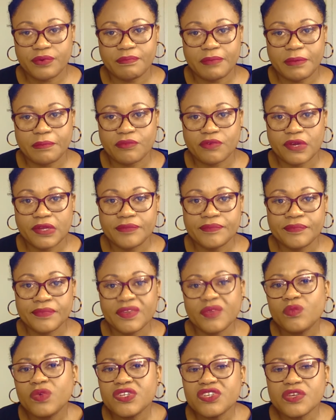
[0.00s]
memory,
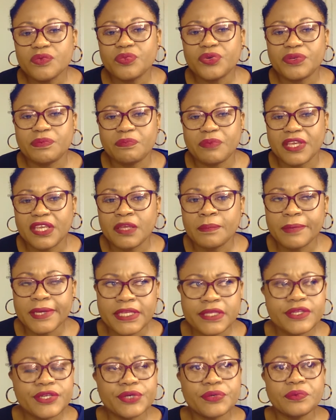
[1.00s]
which it would be, but
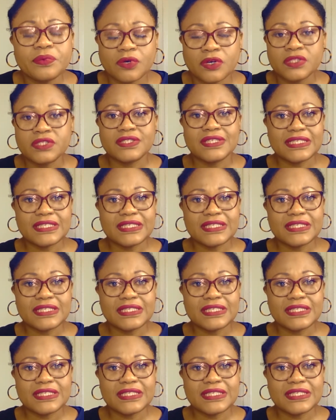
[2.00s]
you know what?